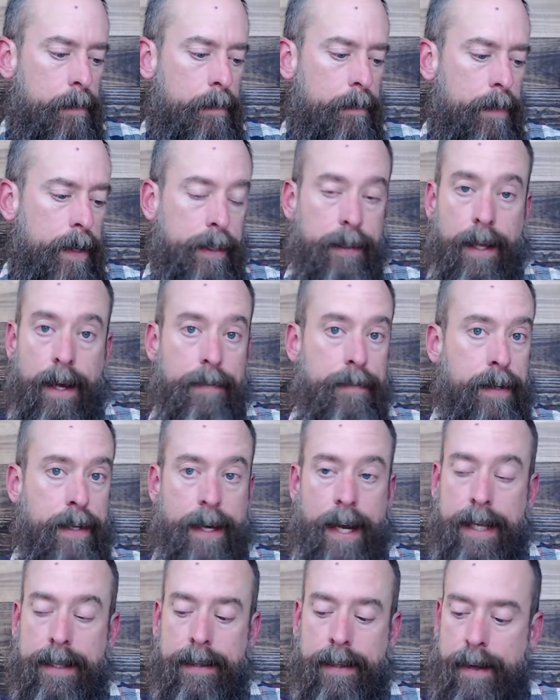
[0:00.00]
I love
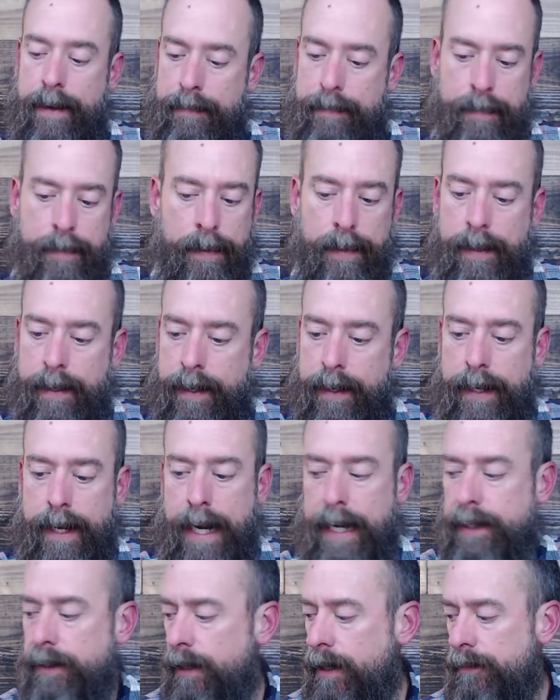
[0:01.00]
it. I love
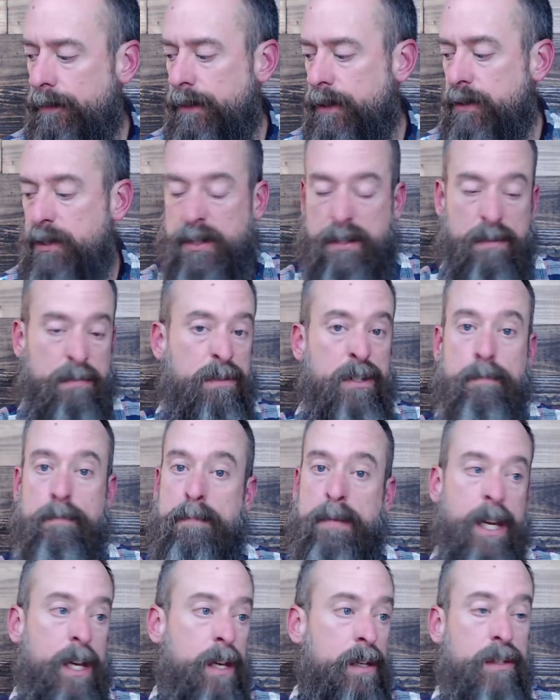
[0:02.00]
that just
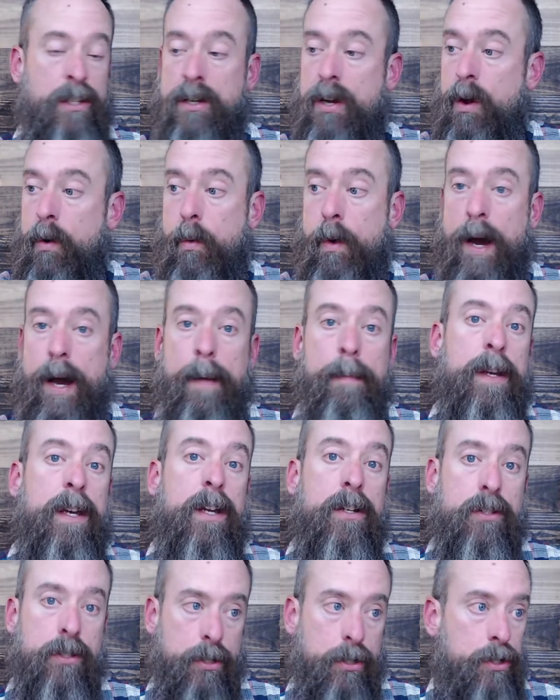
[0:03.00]
because, you know why?
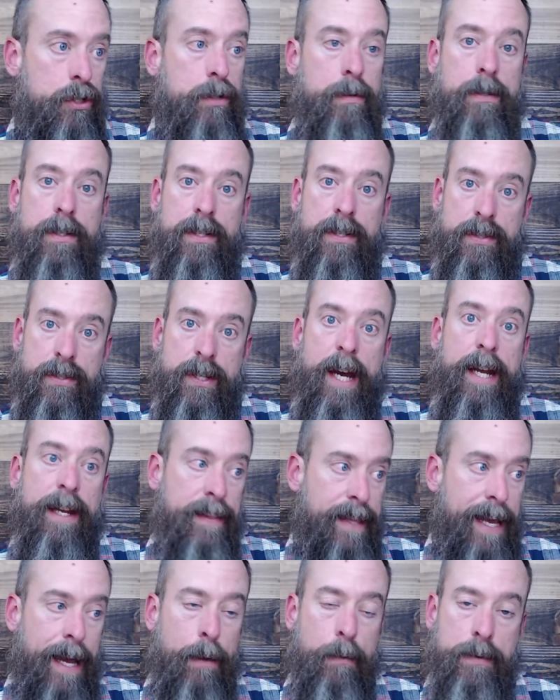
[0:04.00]
Because Yeshua decided
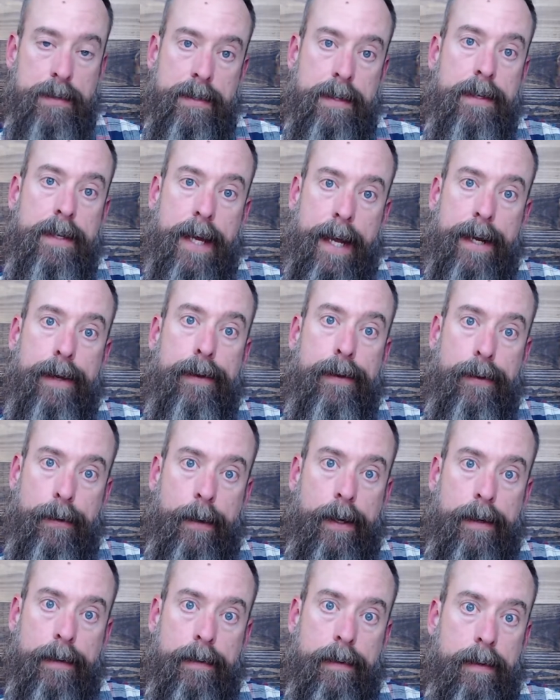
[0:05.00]
that was the day to do
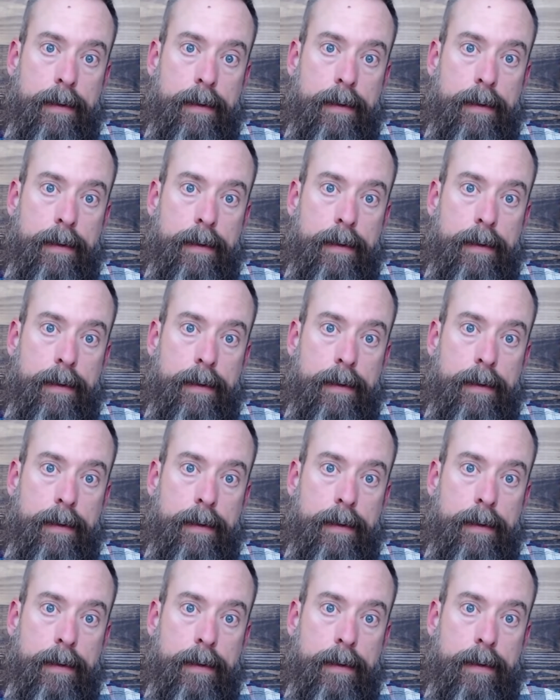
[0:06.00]
it.